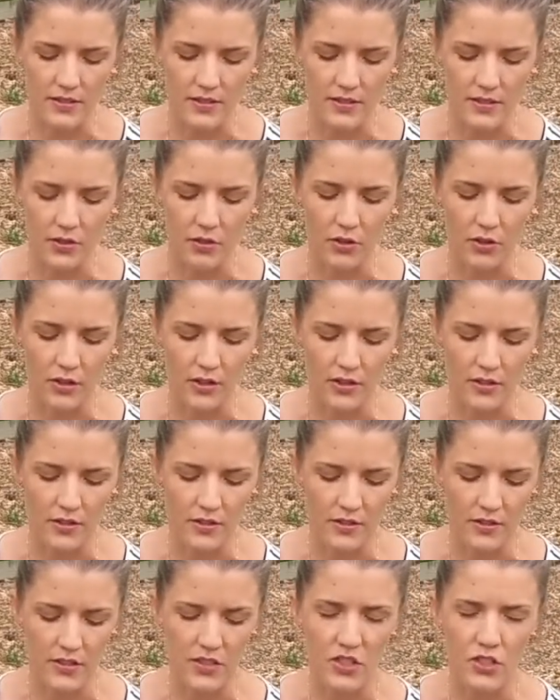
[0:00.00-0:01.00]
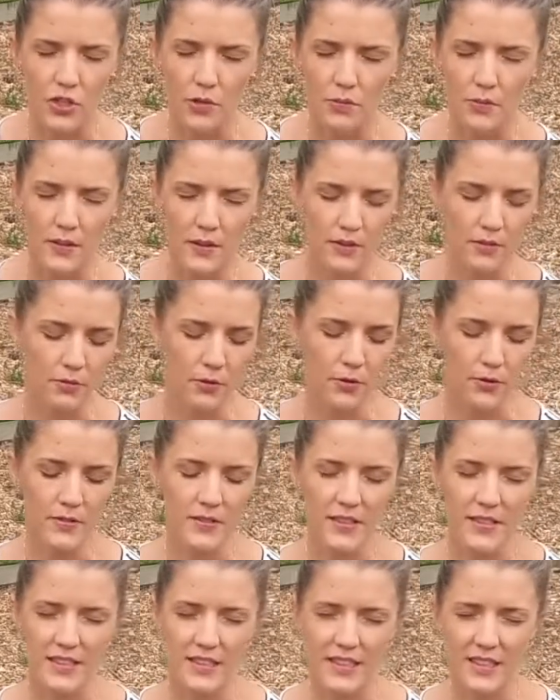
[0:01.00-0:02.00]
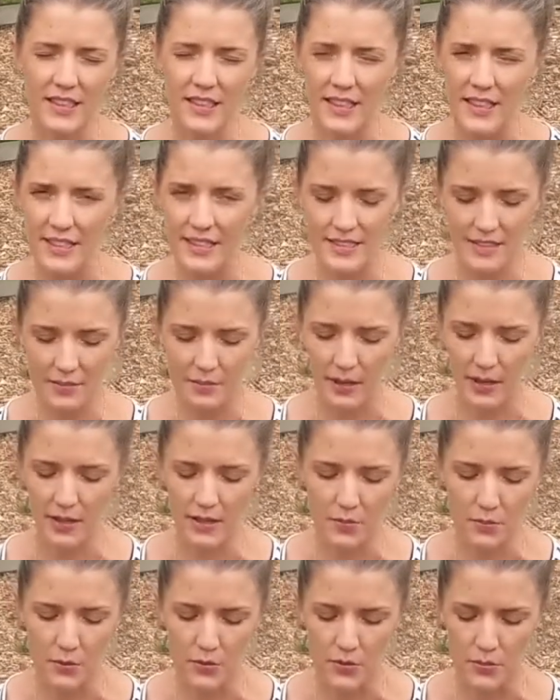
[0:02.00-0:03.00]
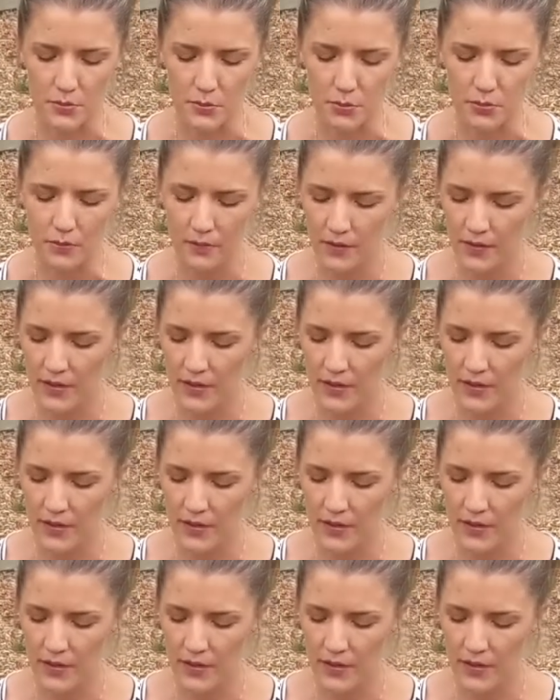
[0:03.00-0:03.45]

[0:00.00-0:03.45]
is you want to disturb the roots as least amount as possible,